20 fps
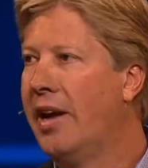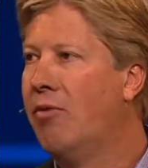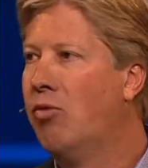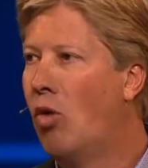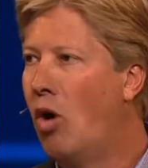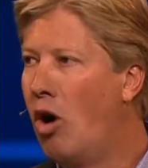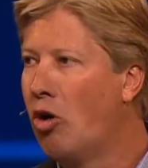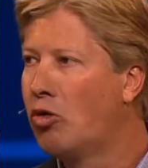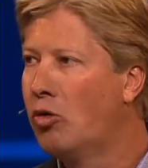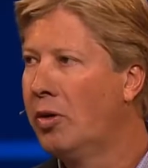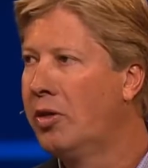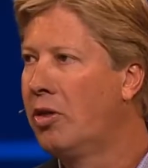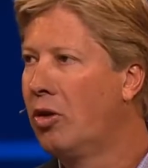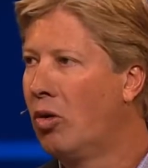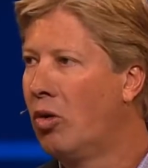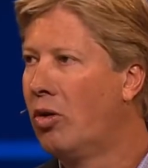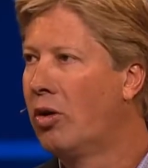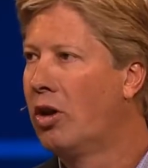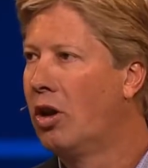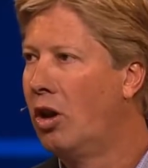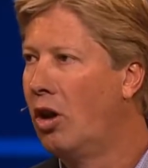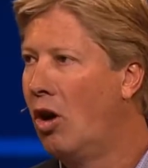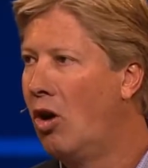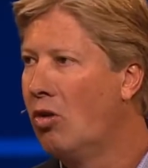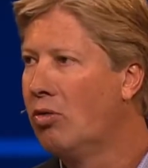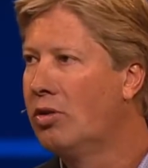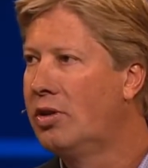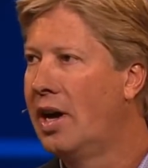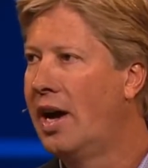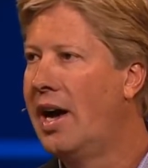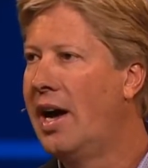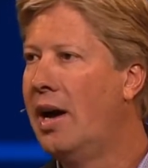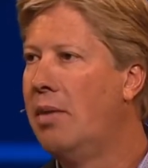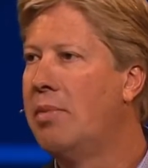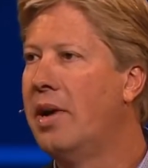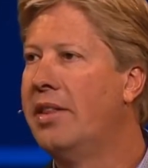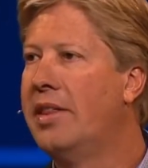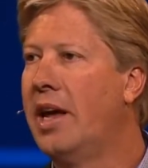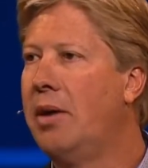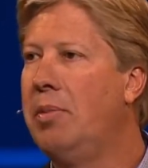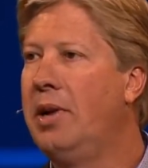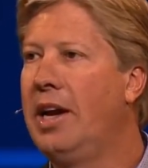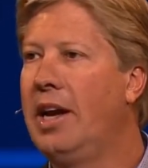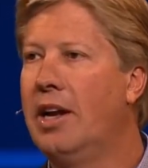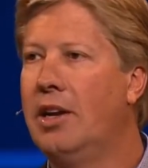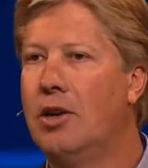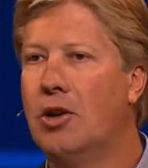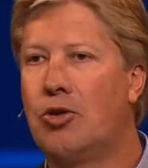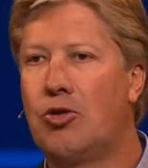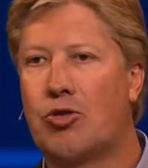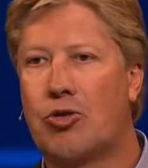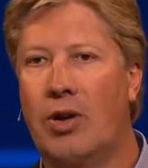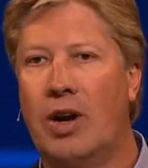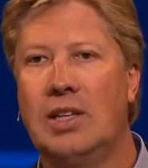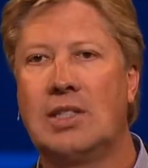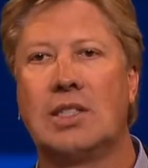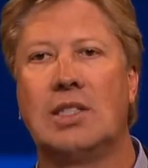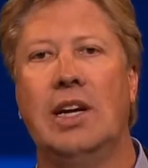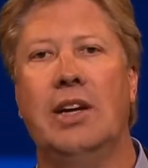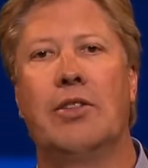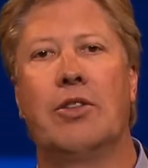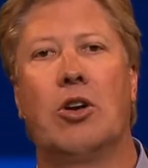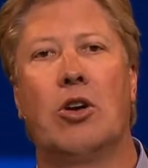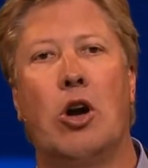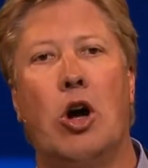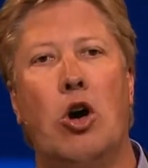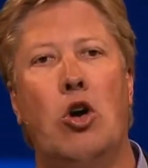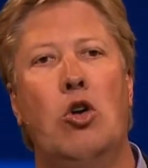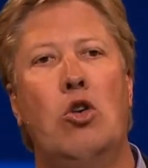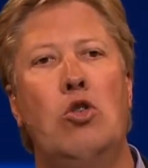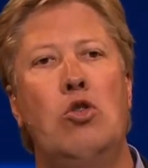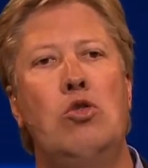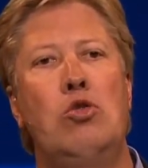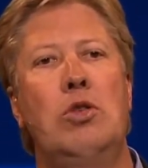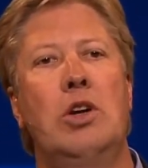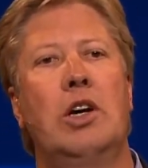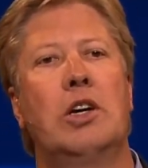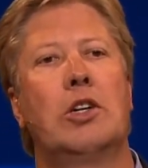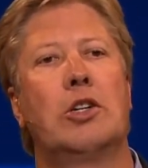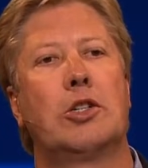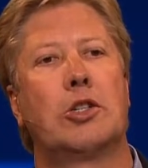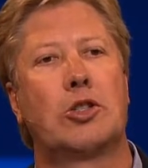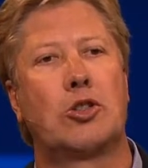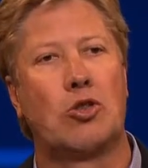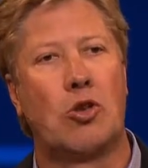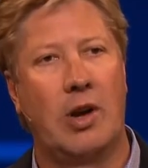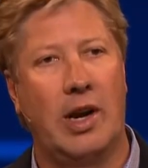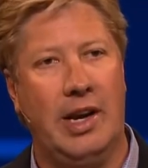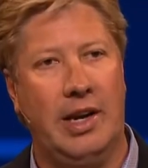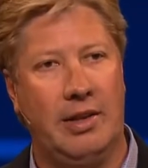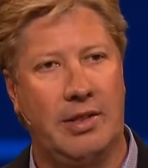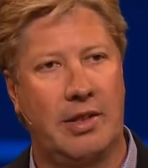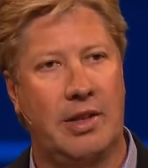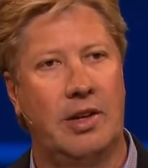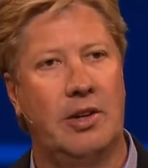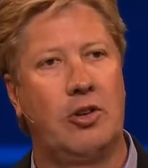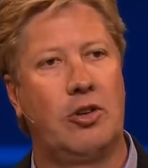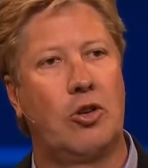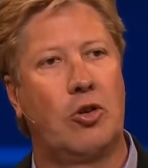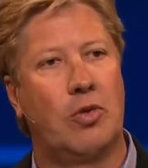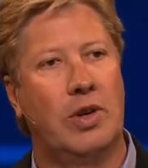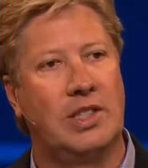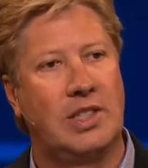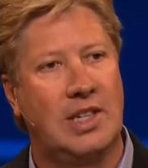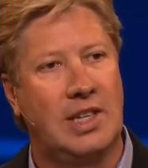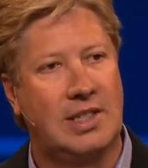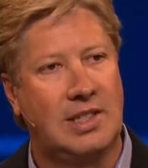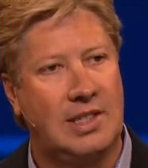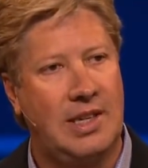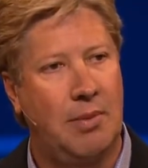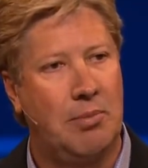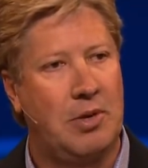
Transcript: They've walked with the Lord a long time, and they begin to trust in their own strength to resist